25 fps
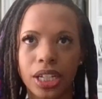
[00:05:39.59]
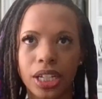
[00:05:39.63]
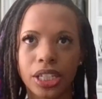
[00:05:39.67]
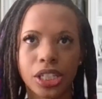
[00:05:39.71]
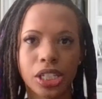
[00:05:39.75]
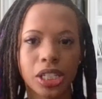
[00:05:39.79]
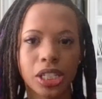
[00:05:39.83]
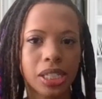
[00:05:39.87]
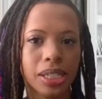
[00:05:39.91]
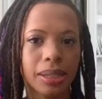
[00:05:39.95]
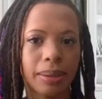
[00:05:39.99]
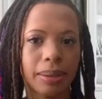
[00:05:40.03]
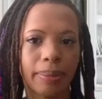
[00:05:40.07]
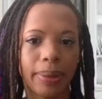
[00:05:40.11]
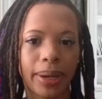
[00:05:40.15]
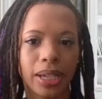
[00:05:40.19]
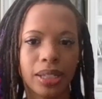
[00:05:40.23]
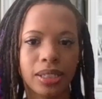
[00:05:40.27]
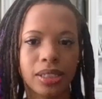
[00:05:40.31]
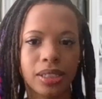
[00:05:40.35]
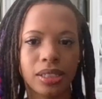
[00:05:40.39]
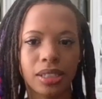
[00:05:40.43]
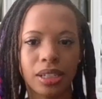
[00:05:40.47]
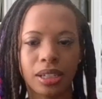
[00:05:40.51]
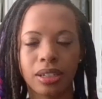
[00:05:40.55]
It just
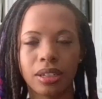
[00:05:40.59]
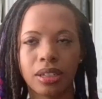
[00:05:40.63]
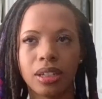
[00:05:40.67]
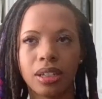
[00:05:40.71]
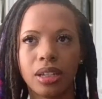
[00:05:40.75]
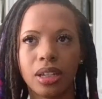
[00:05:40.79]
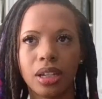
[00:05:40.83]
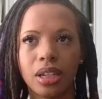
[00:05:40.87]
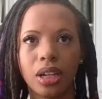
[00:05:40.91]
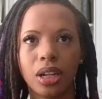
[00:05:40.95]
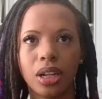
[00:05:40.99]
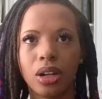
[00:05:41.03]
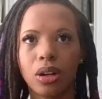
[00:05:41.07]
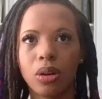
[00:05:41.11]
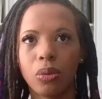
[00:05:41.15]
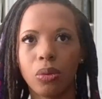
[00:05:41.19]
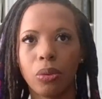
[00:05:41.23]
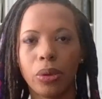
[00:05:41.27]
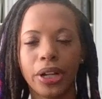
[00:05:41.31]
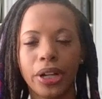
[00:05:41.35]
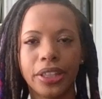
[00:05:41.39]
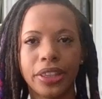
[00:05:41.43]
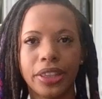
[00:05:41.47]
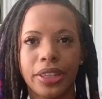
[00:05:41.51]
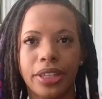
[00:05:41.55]
depends on
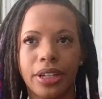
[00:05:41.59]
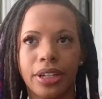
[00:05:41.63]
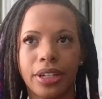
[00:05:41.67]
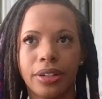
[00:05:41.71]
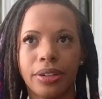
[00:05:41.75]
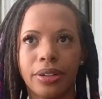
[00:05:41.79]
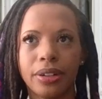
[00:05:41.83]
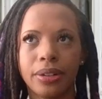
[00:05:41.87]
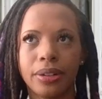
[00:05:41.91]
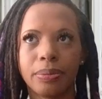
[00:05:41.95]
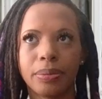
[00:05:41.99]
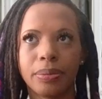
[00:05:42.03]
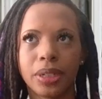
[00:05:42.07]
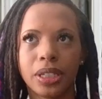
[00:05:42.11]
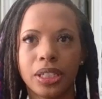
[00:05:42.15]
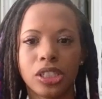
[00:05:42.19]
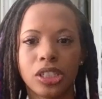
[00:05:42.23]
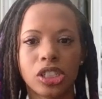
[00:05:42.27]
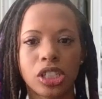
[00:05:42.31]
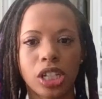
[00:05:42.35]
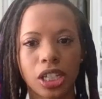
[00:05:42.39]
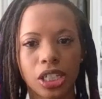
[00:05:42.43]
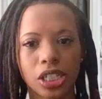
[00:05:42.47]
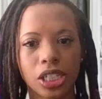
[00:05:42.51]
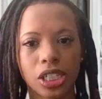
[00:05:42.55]
what the
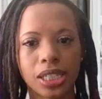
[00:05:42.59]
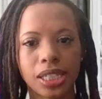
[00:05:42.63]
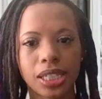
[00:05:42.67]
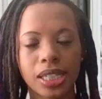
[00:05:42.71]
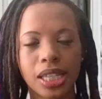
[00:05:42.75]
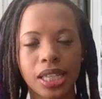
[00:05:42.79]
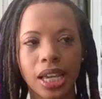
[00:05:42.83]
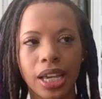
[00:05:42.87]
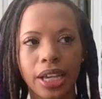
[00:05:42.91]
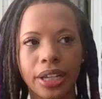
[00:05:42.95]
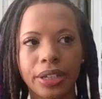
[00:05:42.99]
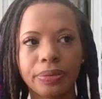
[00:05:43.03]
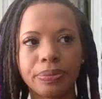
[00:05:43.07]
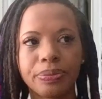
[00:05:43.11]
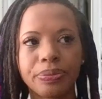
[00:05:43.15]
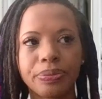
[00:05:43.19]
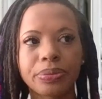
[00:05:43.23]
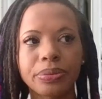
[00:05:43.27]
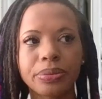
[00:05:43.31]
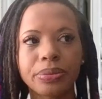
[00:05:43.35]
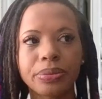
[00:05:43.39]
instructions say,